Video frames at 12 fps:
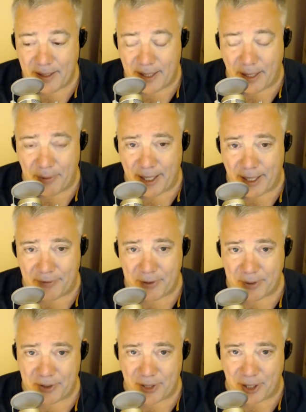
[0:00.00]
they would have
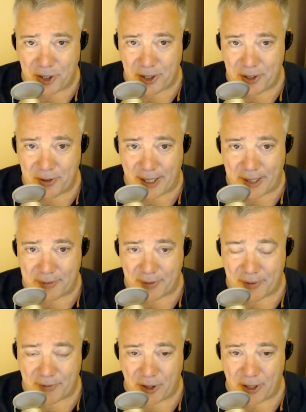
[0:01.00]
to essentially do that in
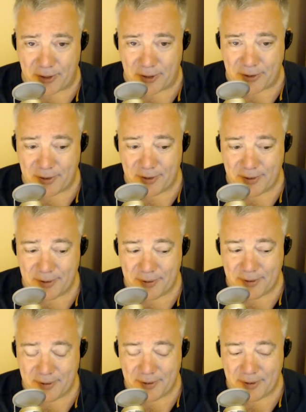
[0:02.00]
reverse
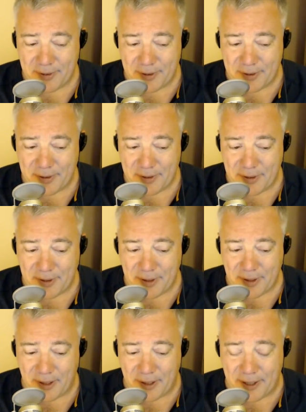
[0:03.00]

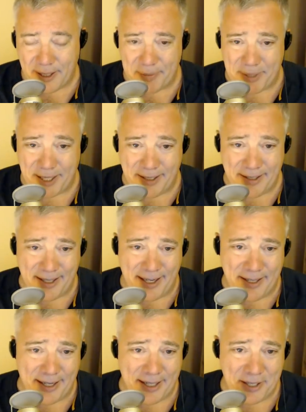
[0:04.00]
on the iPad, and
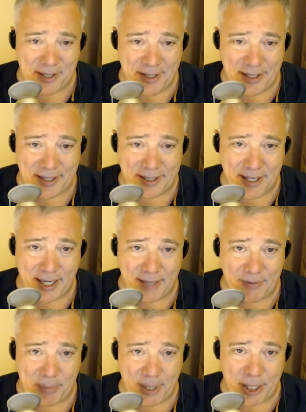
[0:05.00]
I, I actually think it's kind
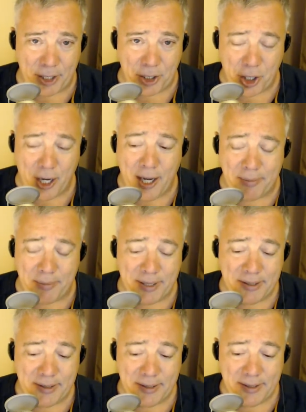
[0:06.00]
of a bigger job.
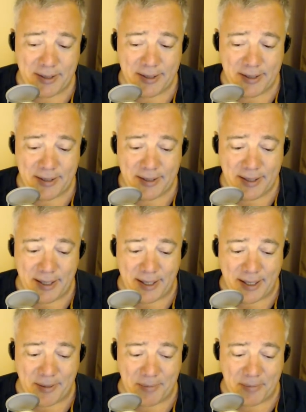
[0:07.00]

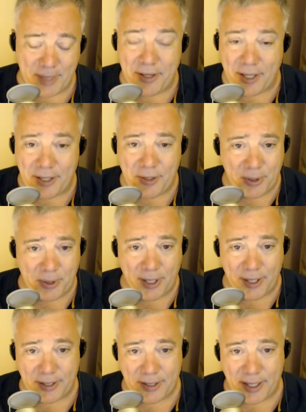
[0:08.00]
Um, I, I, do
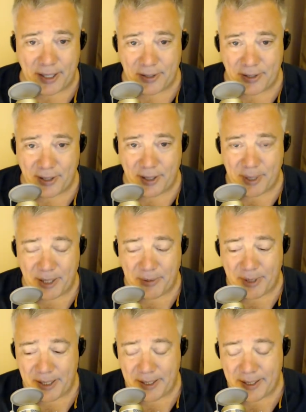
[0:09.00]
agree that's necessary, by the
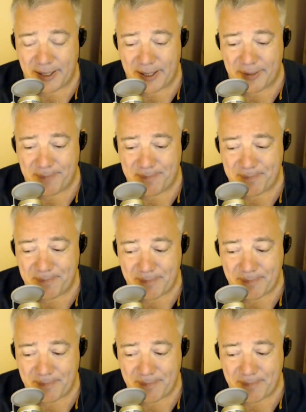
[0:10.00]
way. Um,